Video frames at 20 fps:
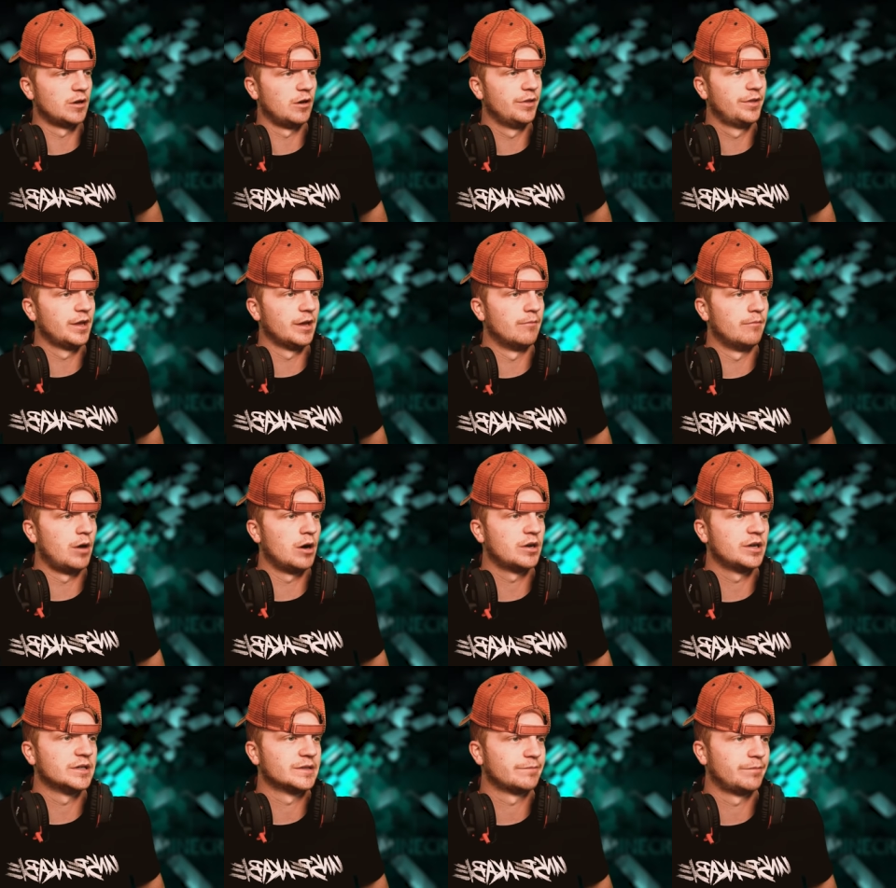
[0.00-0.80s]
all the
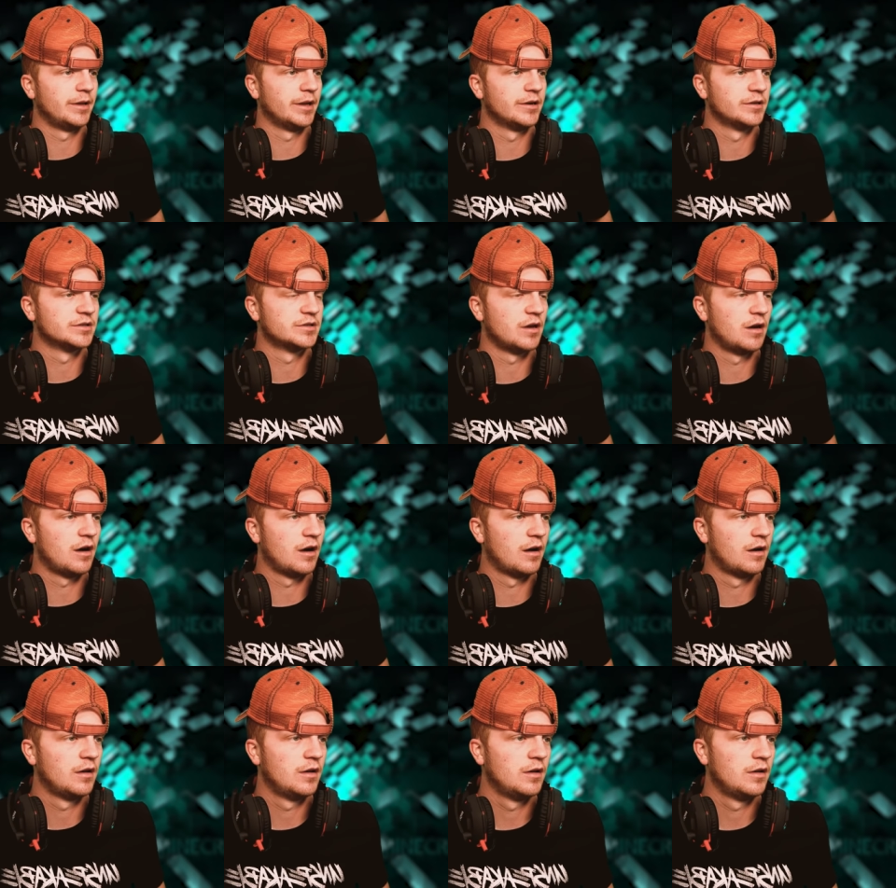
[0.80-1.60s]
Among Us players
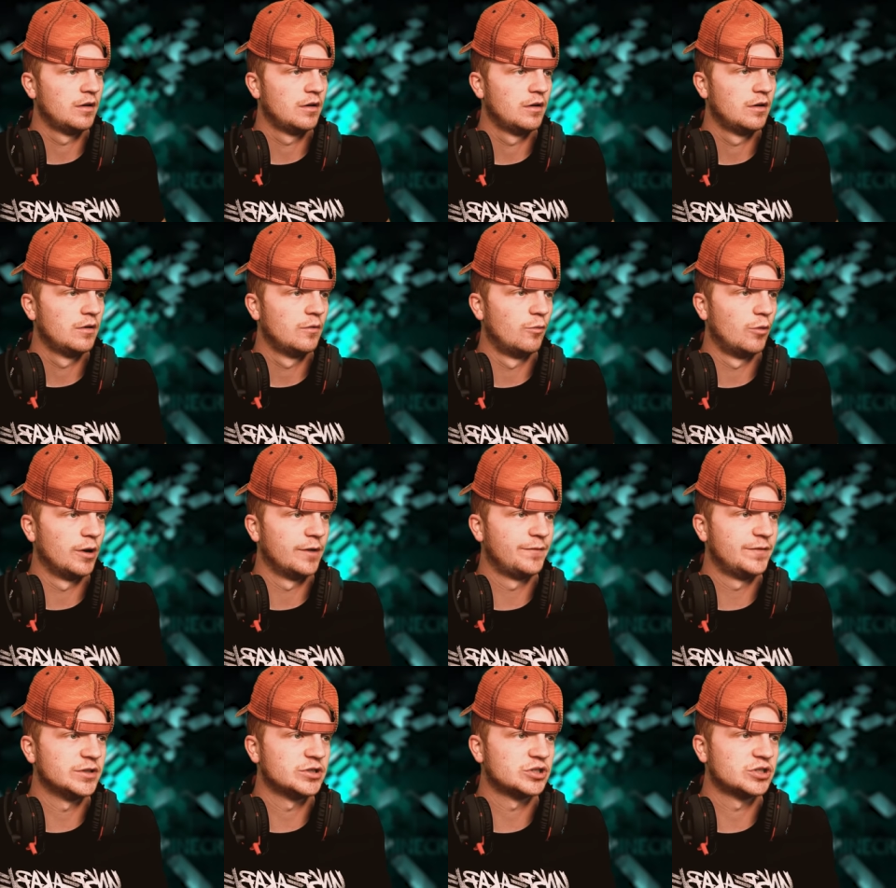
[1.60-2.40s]
are?
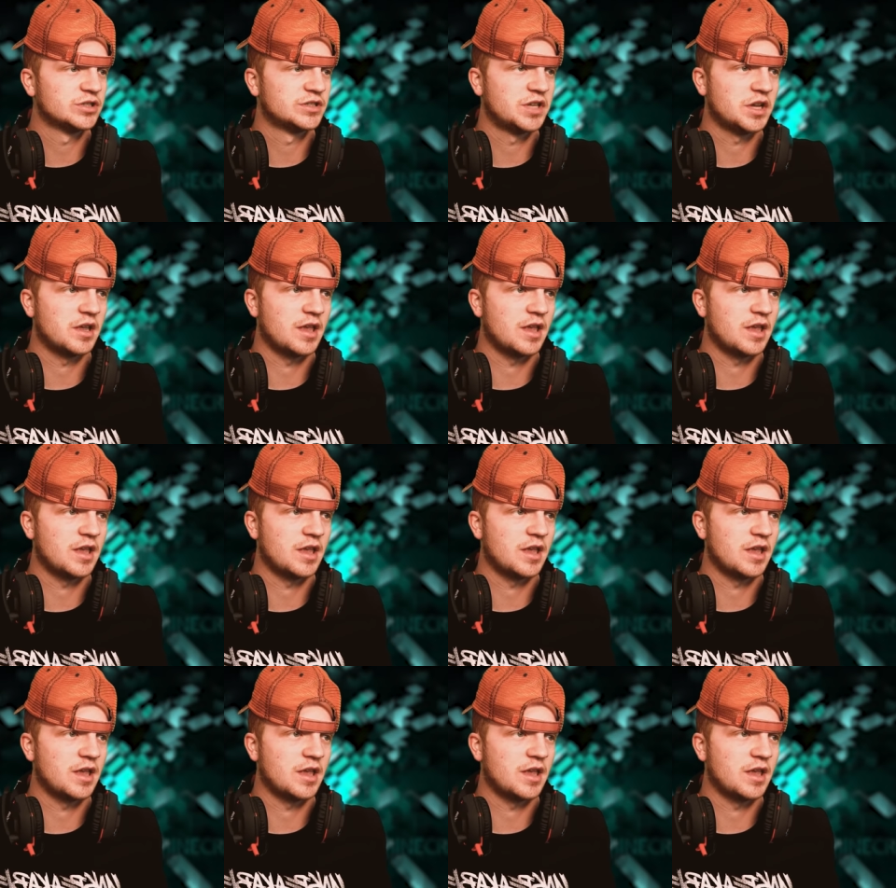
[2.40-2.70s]
What if it's just a